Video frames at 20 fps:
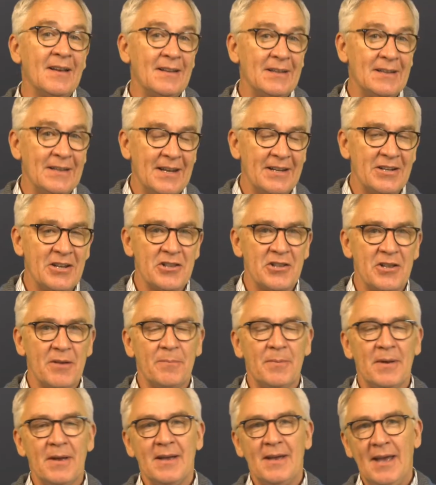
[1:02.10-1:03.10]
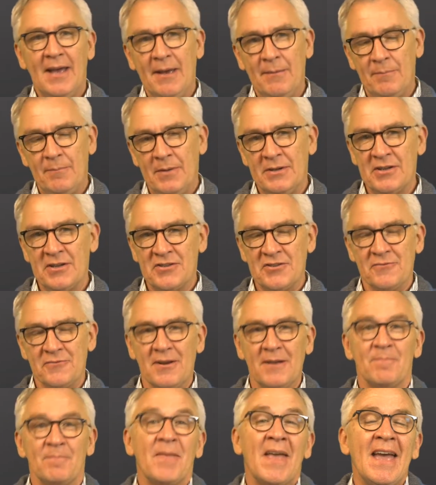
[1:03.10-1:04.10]
leadership and
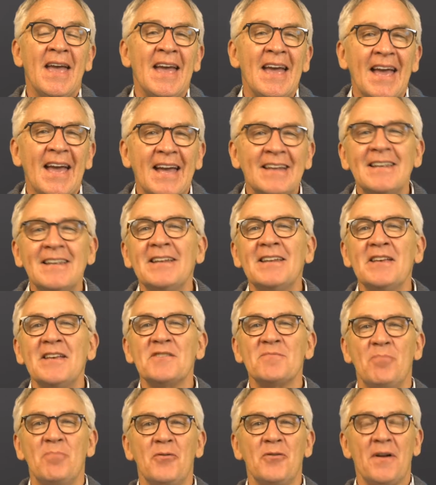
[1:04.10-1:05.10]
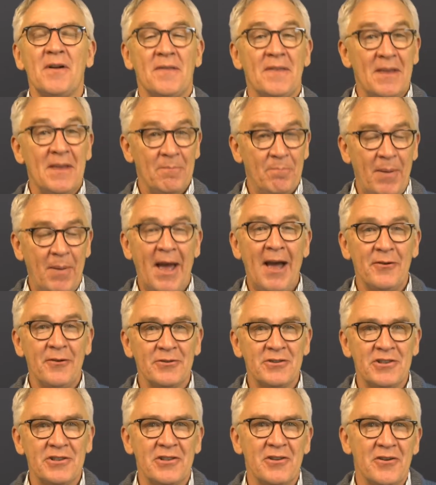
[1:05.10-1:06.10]
ministry. And in his book, The
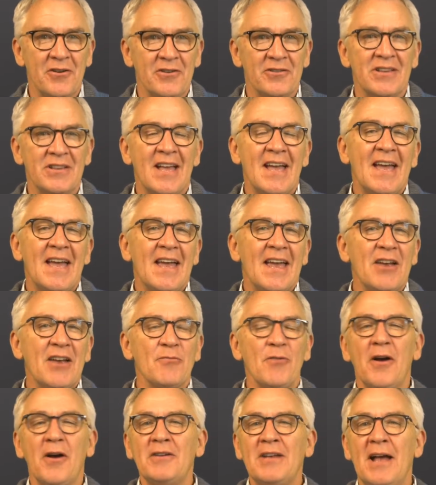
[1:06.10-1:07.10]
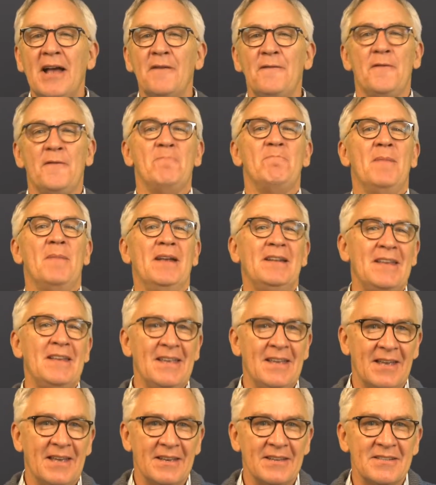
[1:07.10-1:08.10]
Empowered Church, he wrote how for many
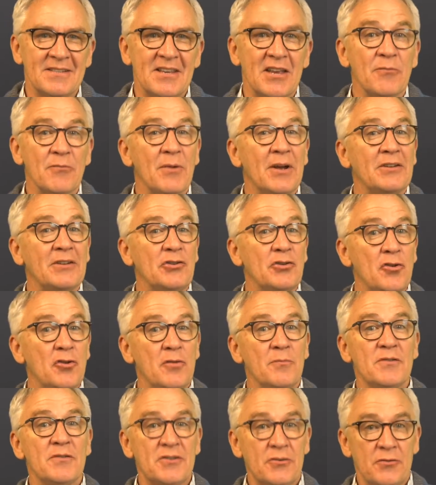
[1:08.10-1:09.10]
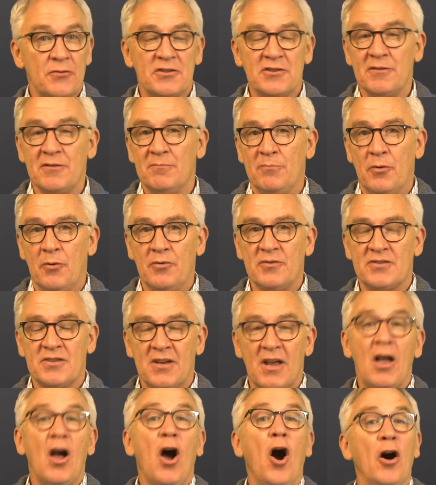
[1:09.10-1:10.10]
years he read numerous Christian books
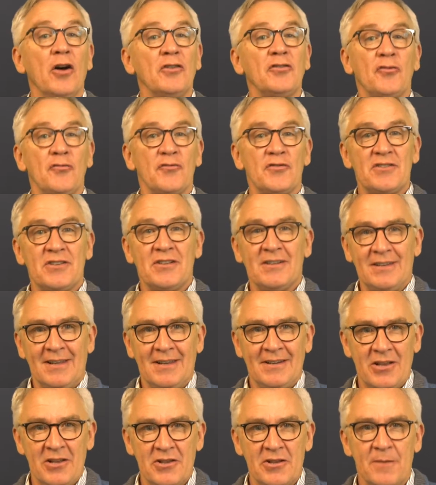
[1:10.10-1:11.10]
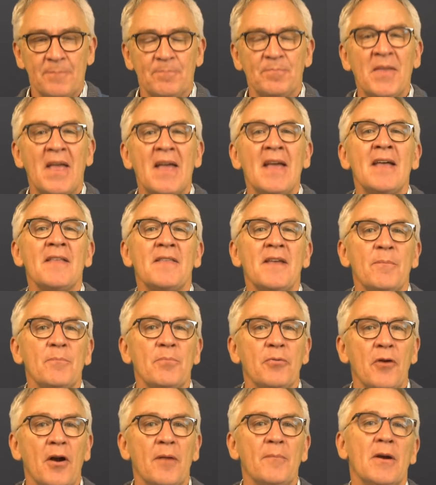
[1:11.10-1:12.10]
on Christian leadership that
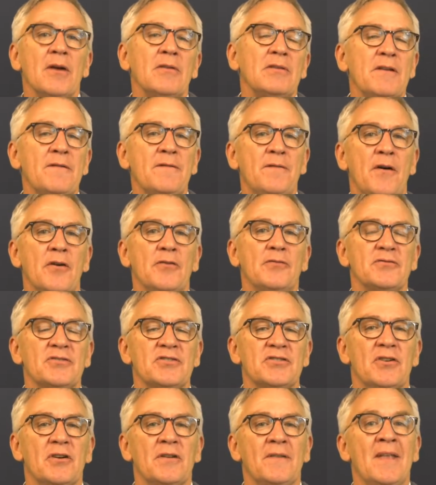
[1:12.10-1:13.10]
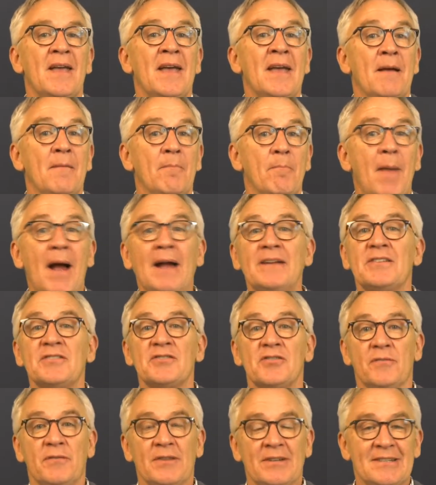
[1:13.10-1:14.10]
primarily focused on
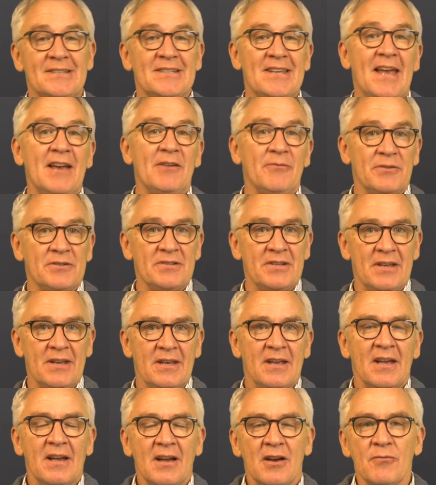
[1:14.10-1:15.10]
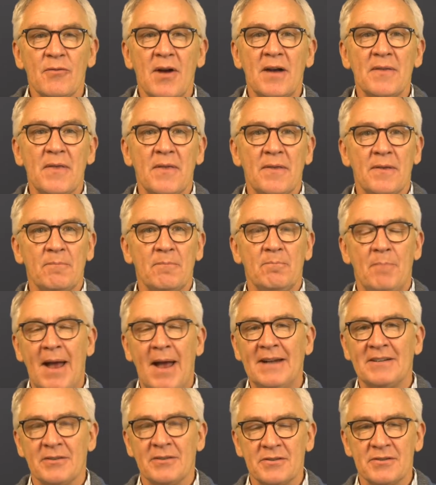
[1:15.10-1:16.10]
matters of integrity rather than
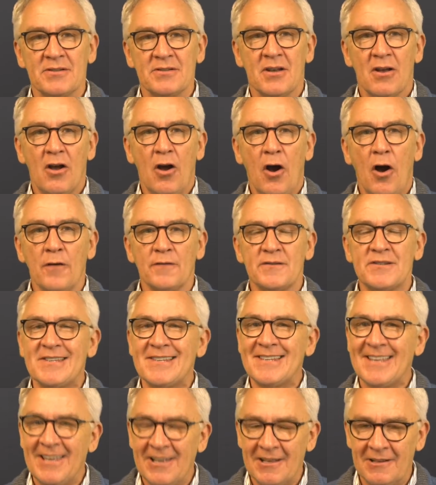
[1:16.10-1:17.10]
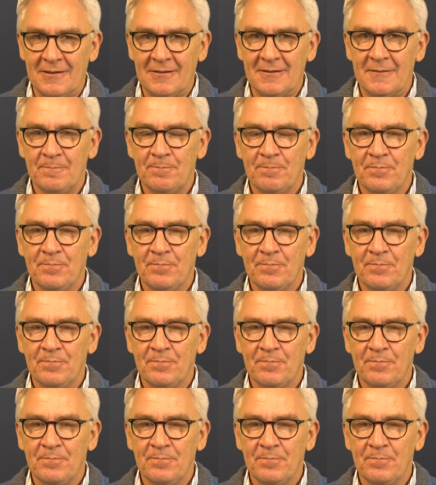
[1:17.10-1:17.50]
matters of skill.